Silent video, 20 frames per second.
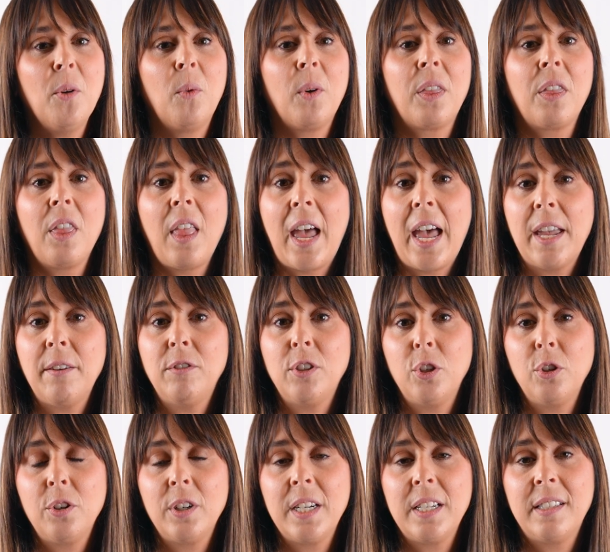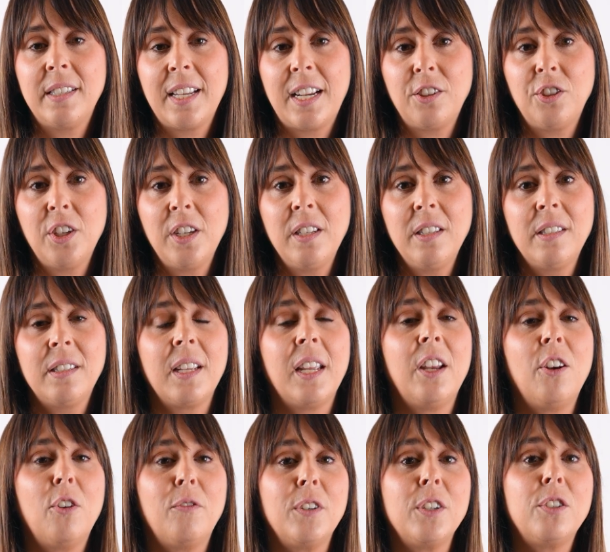with live tutoring sessions
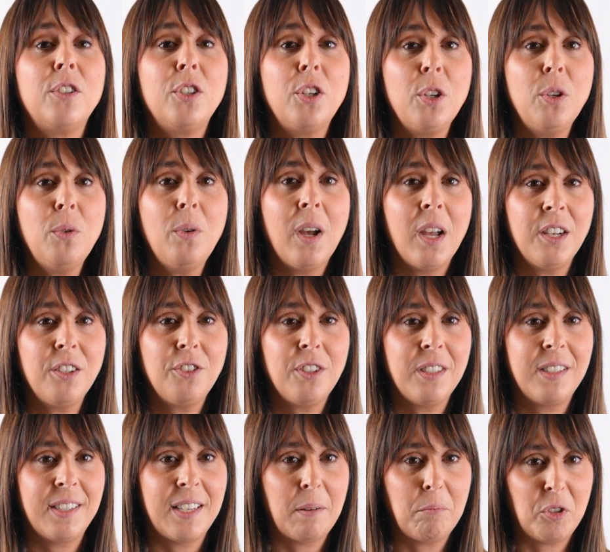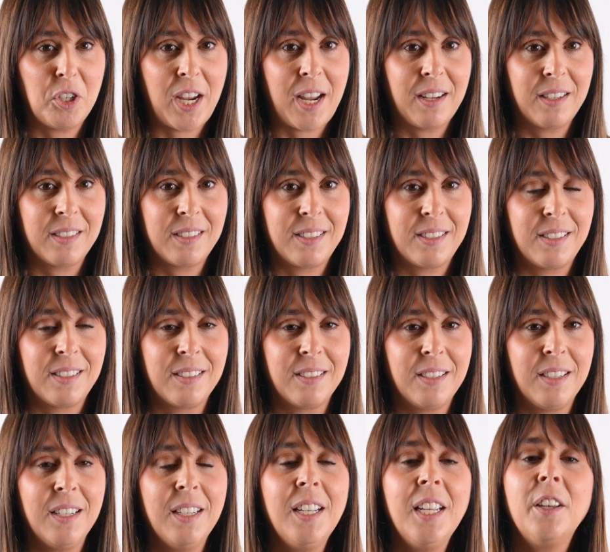in over 200 subjects.
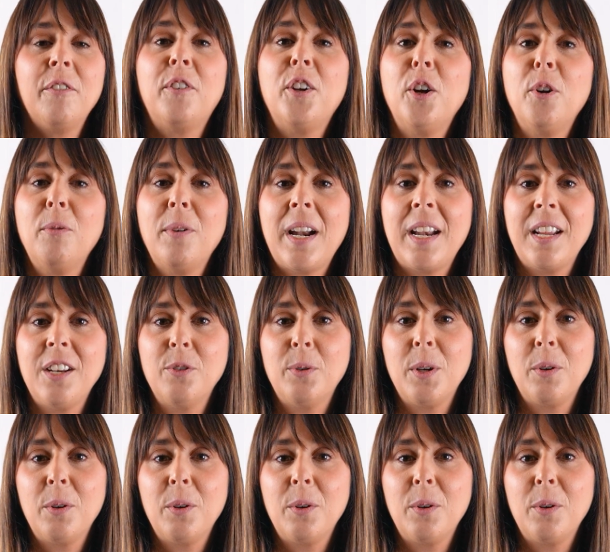If you're ready to